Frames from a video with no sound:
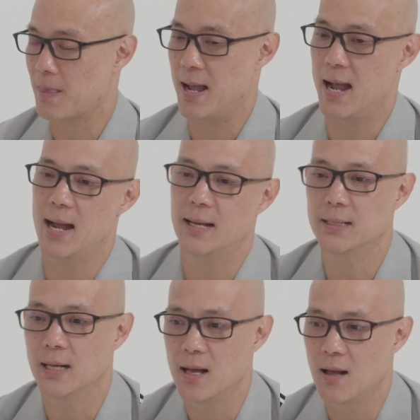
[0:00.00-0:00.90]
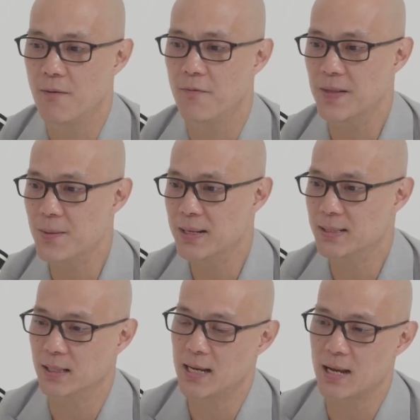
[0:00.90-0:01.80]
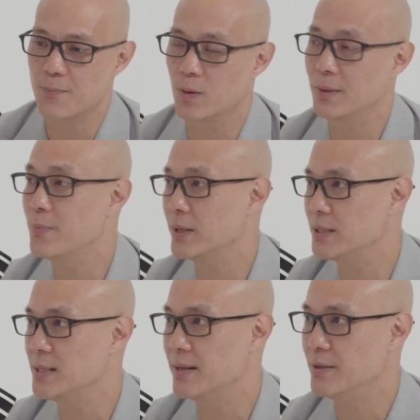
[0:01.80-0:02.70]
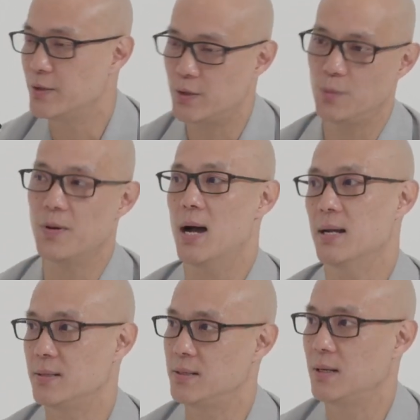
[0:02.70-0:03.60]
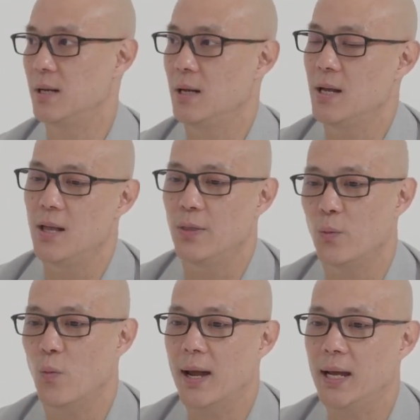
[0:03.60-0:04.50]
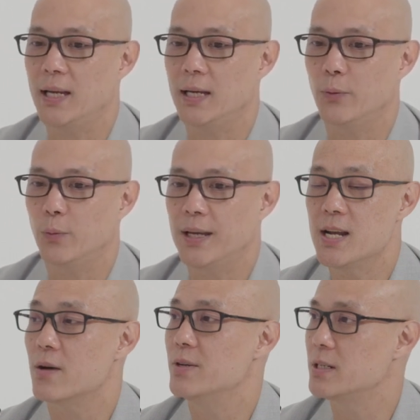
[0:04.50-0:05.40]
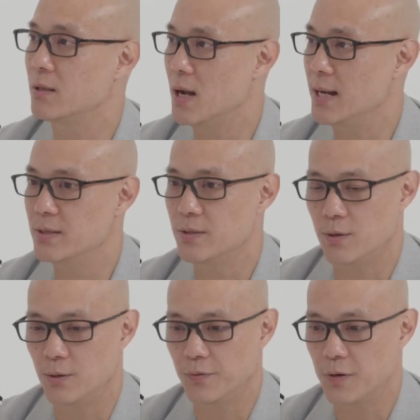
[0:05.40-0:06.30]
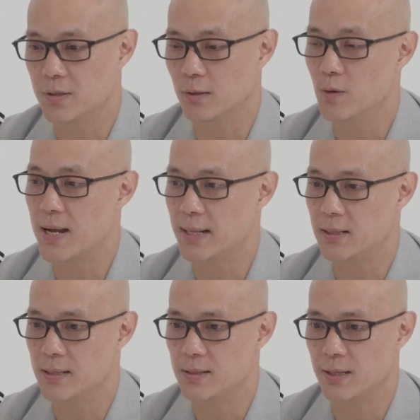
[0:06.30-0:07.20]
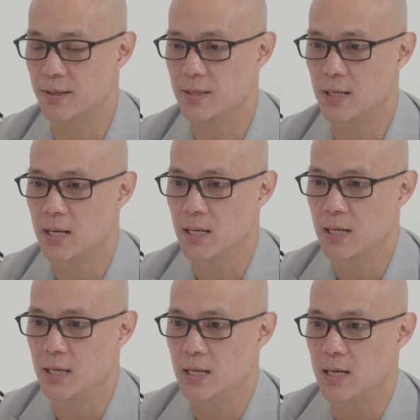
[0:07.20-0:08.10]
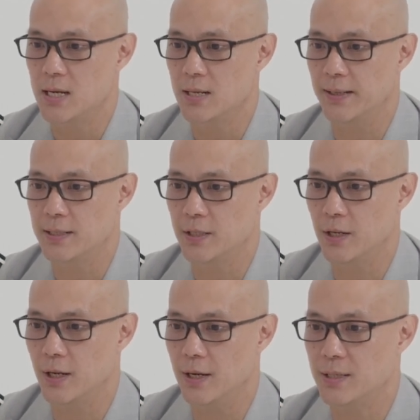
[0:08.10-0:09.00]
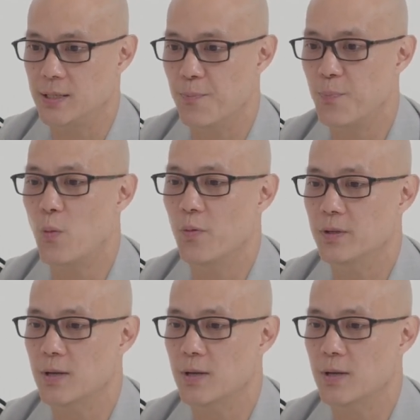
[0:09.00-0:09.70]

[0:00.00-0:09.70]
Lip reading: And fundamentally, I can probably break this down into two parts. The way we encourage clients to firstly look at this is that to